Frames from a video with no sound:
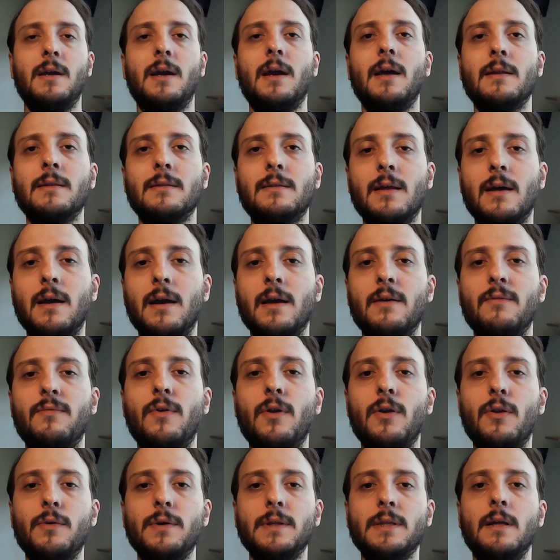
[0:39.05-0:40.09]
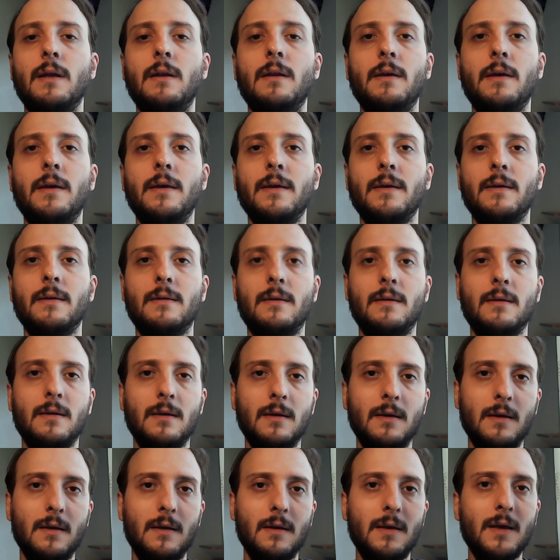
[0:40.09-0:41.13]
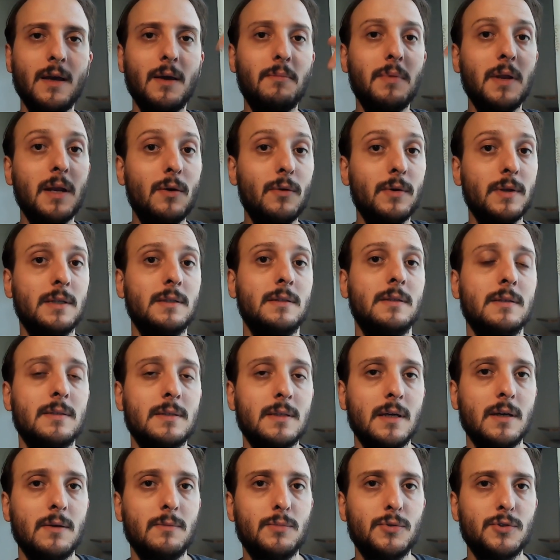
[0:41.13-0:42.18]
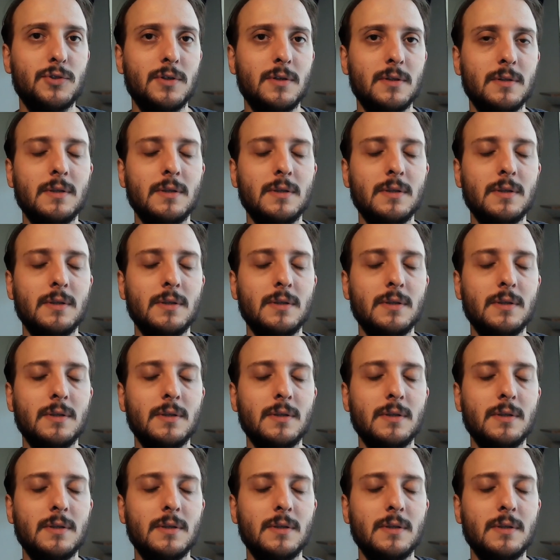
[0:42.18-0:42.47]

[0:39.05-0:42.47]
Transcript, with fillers: runtime following the link here below in the description.